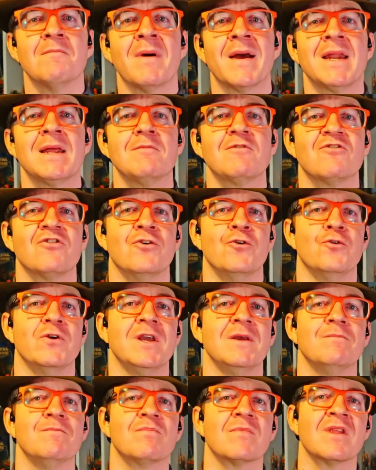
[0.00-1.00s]
My name's
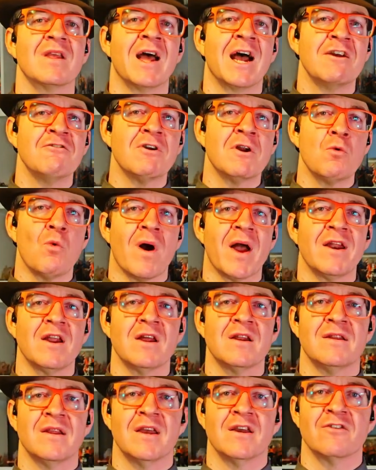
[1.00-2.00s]
Tony. I run Why
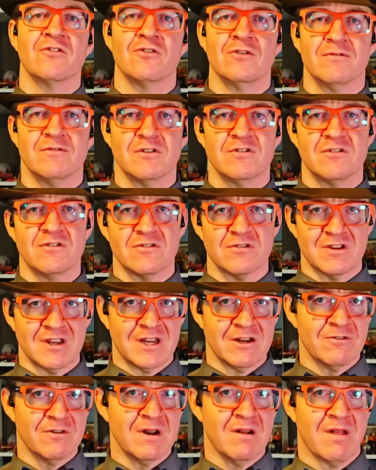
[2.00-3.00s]
Not Tech Services
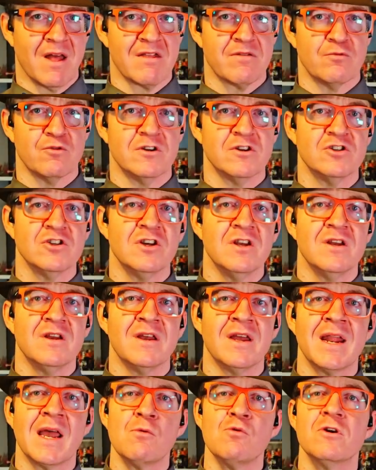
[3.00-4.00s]
here in Lethbridge,
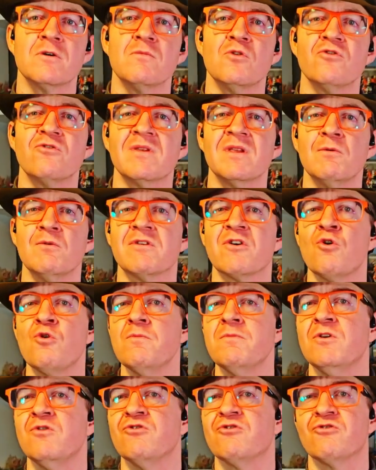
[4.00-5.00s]
and I work mostly with
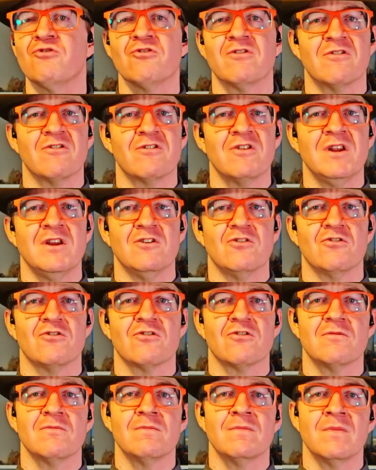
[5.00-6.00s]
home users and
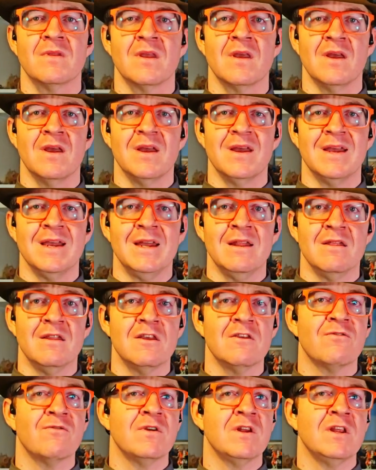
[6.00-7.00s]
seniors. In
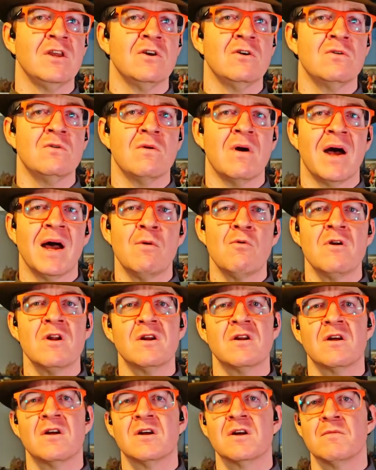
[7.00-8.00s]
this video, I
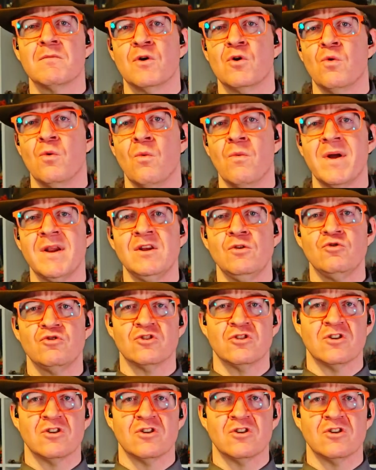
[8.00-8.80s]
want to talk about when you